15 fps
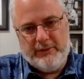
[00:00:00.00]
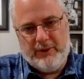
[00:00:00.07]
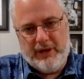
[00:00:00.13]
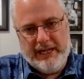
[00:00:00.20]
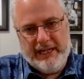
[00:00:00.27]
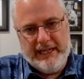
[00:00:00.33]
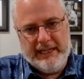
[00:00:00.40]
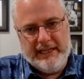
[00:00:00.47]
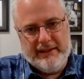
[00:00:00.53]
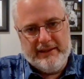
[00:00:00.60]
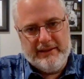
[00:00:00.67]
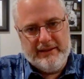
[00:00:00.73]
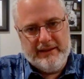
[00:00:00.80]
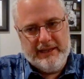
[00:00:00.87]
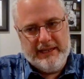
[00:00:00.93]
writing,
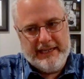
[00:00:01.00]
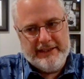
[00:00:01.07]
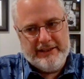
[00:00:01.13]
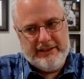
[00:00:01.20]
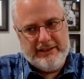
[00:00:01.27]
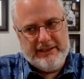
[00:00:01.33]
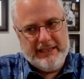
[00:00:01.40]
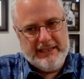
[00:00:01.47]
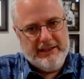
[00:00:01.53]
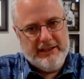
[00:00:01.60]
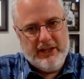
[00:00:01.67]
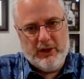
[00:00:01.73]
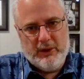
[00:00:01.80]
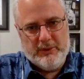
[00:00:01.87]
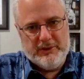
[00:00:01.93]
and I didn't
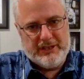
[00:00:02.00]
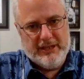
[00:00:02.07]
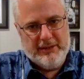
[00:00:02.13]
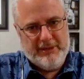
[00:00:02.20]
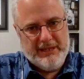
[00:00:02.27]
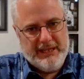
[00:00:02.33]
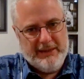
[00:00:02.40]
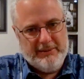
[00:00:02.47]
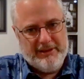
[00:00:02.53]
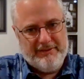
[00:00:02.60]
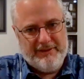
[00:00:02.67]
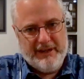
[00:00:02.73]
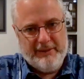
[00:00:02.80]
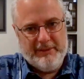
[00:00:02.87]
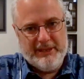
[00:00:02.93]
know it was going to be him in the
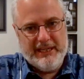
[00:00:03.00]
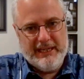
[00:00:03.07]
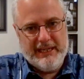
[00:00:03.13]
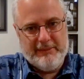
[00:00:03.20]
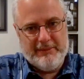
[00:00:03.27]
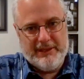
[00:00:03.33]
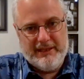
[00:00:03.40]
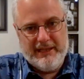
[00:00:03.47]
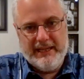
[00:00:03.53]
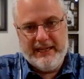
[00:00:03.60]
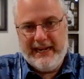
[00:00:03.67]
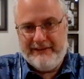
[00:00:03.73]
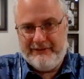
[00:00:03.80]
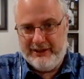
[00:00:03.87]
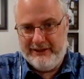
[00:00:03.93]
very beginning, but then
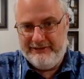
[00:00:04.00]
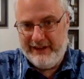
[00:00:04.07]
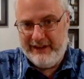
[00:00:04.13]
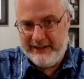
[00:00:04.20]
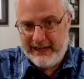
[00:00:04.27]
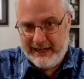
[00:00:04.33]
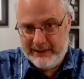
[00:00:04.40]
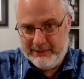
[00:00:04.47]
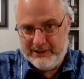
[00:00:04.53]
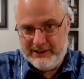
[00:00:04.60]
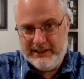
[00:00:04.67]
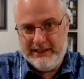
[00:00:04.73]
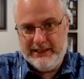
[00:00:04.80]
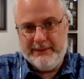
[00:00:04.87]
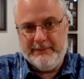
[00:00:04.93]
after I found out it was
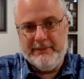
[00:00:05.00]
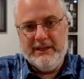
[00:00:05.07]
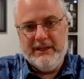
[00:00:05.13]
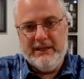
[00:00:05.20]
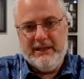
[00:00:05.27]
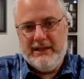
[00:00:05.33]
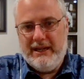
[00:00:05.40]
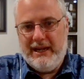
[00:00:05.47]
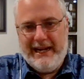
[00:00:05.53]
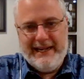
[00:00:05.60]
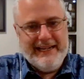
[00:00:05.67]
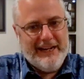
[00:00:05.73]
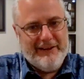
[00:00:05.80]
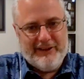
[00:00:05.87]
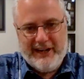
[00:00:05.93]
him, I
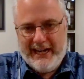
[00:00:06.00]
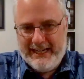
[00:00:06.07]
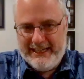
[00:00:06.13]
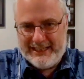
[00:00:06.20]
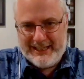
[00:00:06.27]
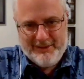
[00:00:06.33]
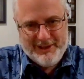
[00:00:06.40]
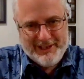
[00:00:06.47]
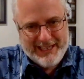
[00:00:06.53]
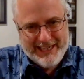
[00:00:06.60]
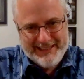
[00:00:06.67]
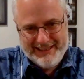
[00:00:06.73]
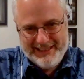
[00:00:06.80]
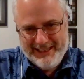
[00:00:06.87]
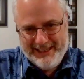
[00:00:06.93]
never had to
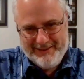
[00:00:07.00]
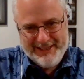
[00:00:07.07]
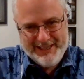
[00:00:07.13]
communicate to him the